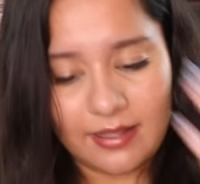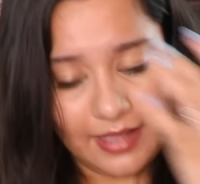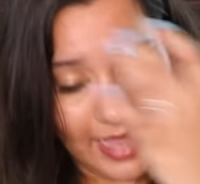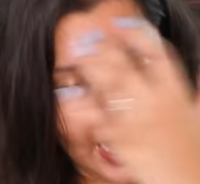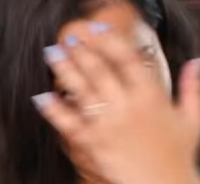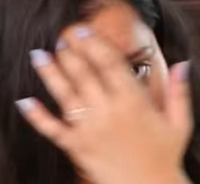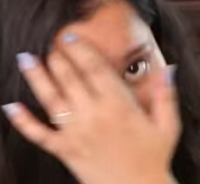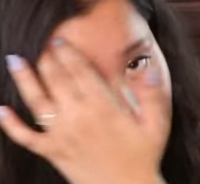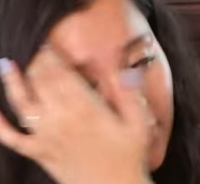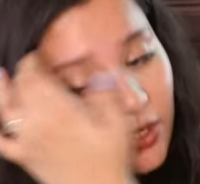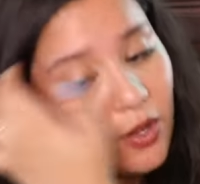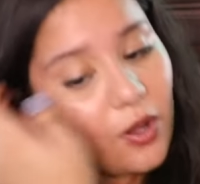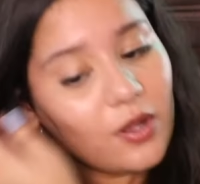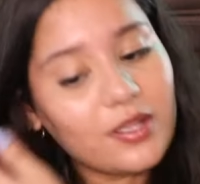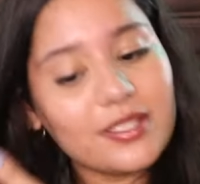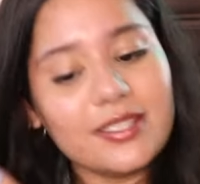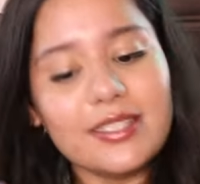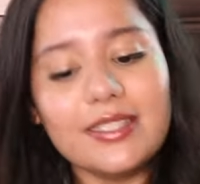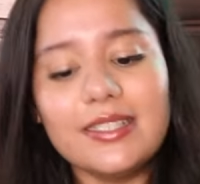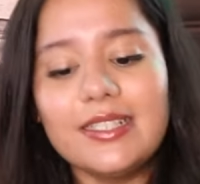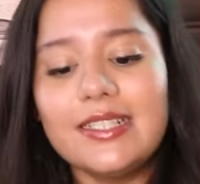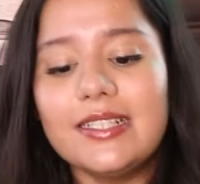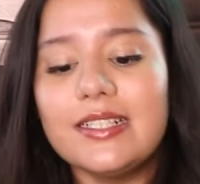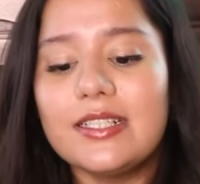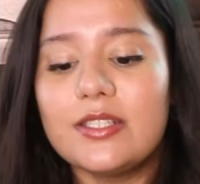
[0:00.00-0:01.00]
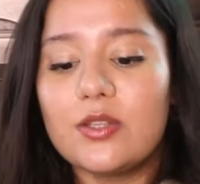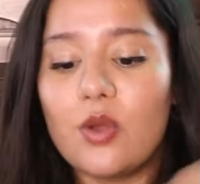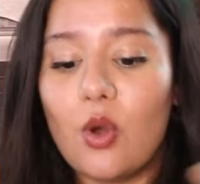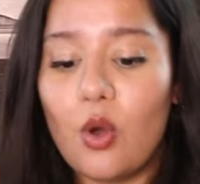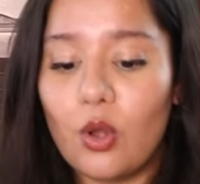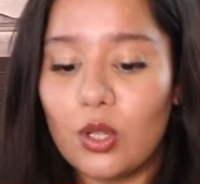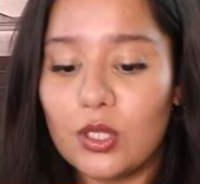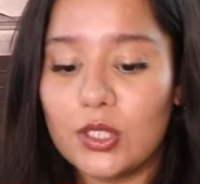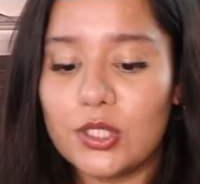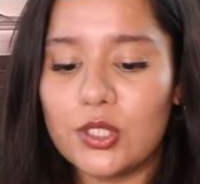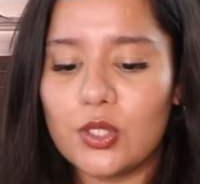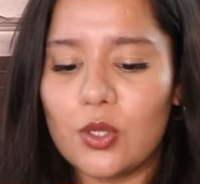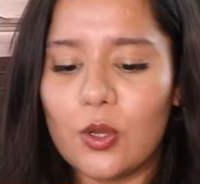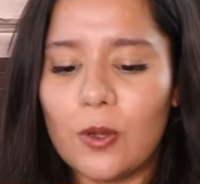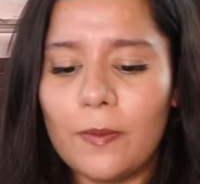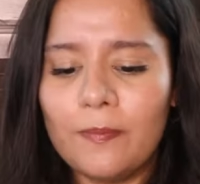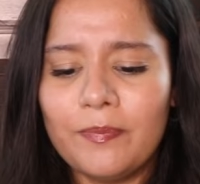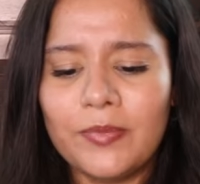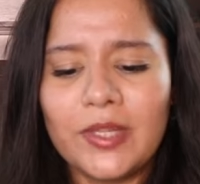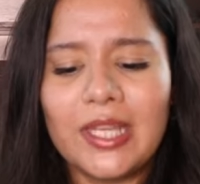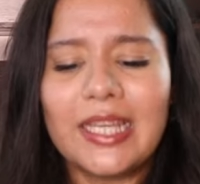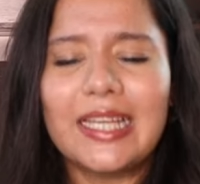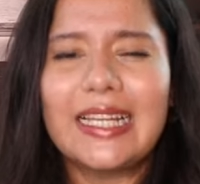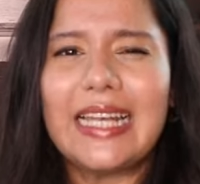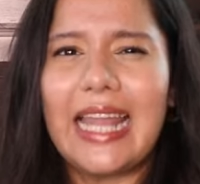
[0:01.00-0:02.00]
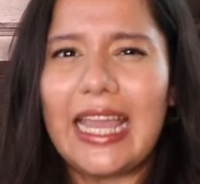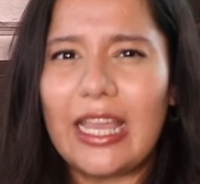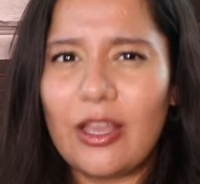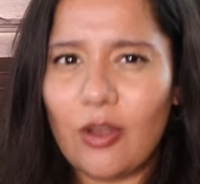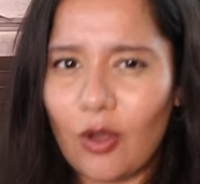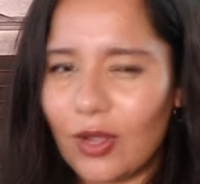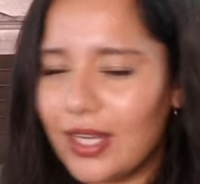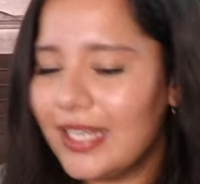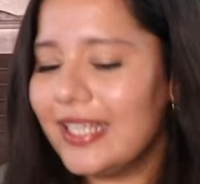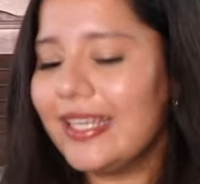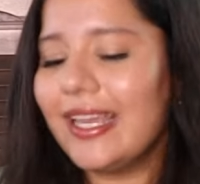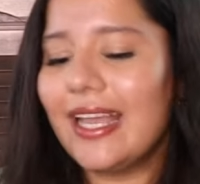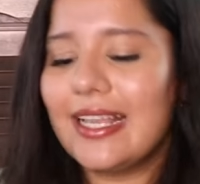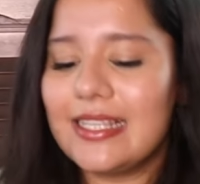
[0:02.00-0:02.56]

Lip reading: antioxidants also, glycolic